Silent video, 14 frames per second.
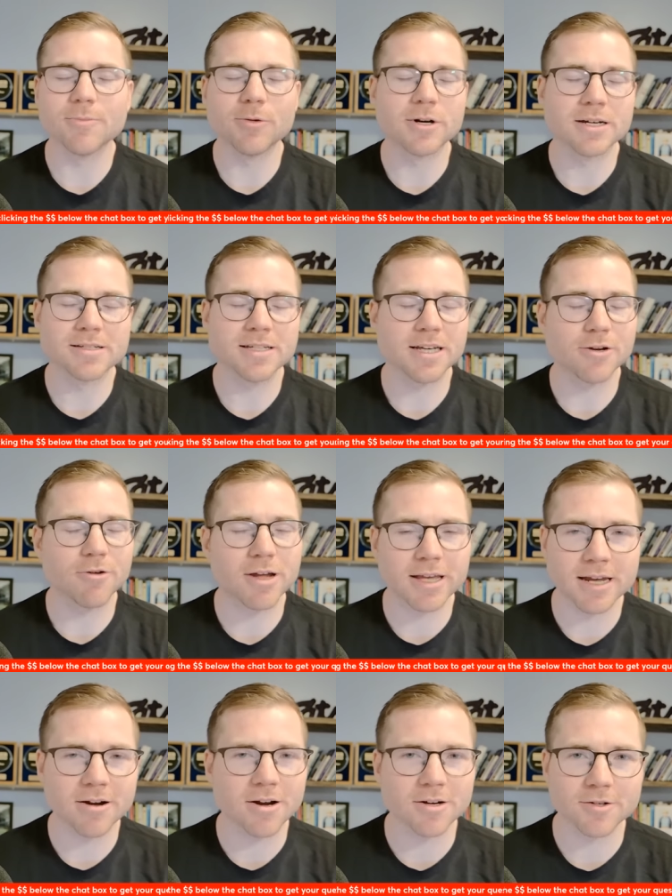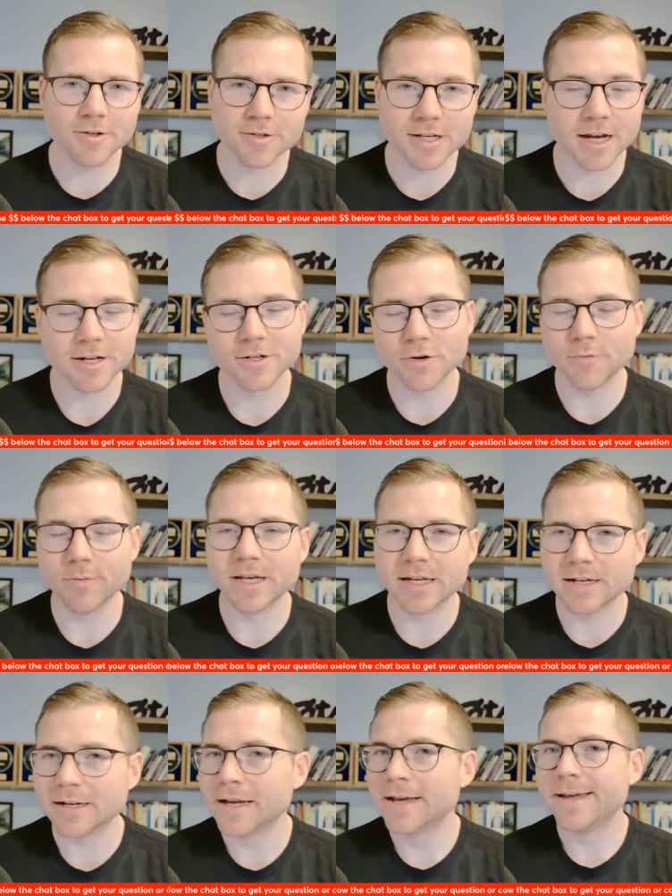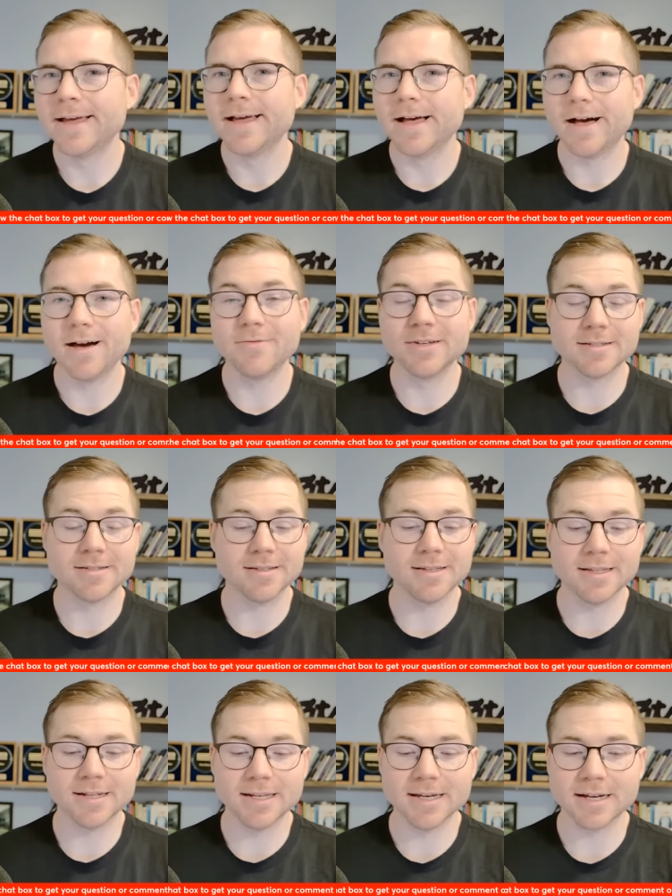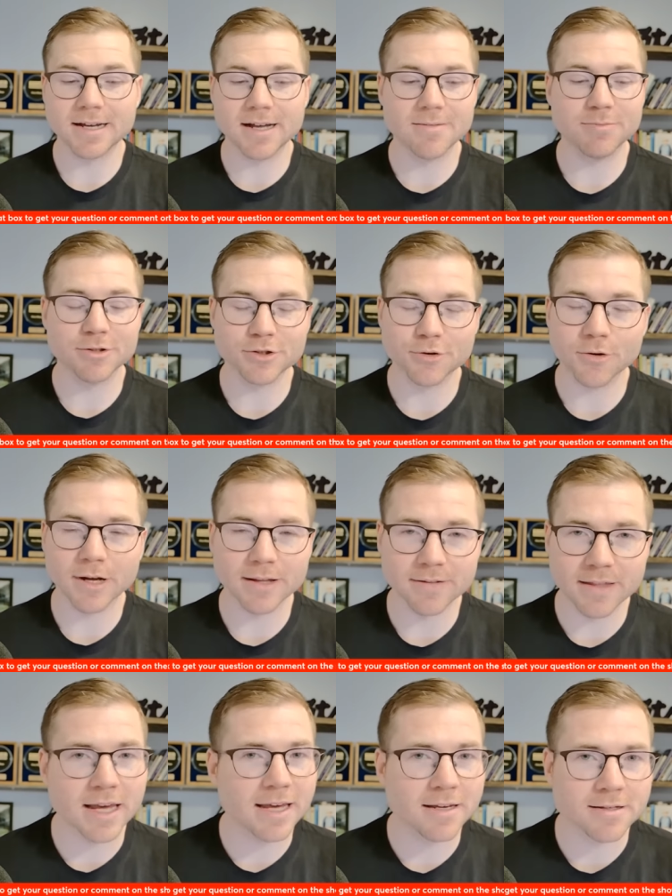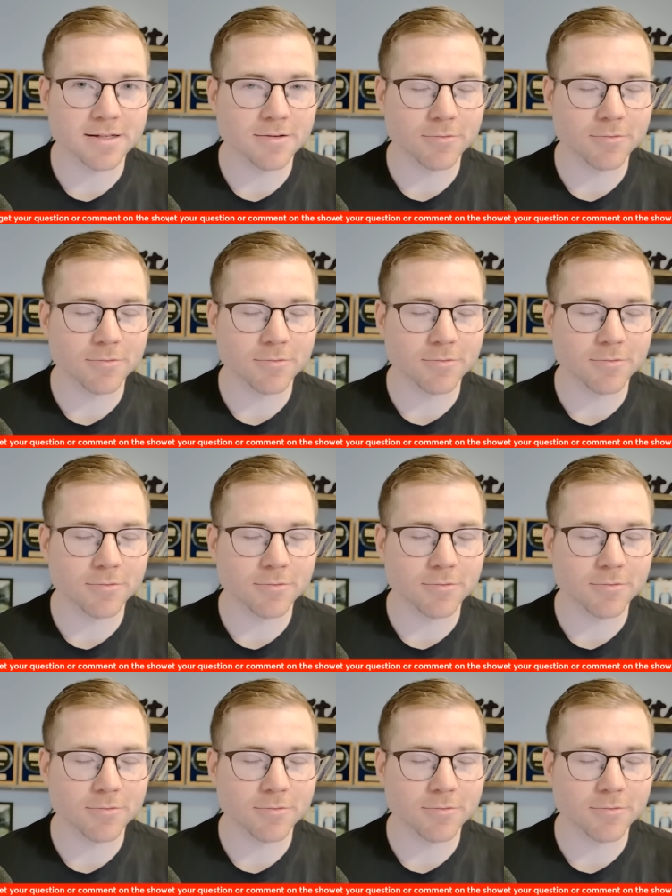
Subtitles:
And when I say great characters, I don't mean obviously that he accomplished great things.